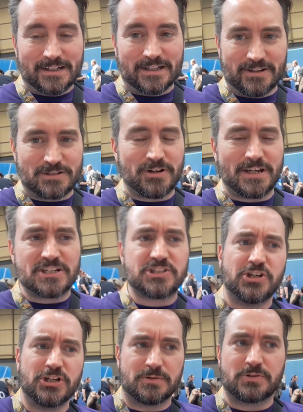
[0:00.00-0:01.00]
It's tricky to
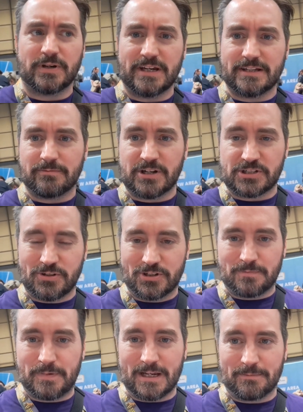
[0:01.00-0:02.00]
choose between which dog
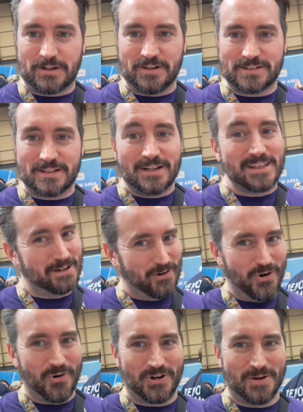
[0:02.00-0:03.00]
to pick because they were
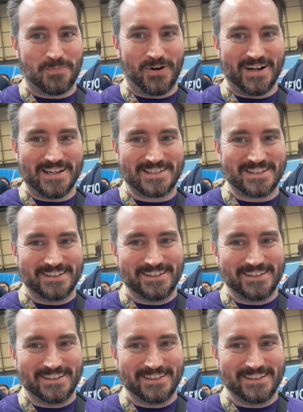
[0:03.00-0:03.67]
all good boys.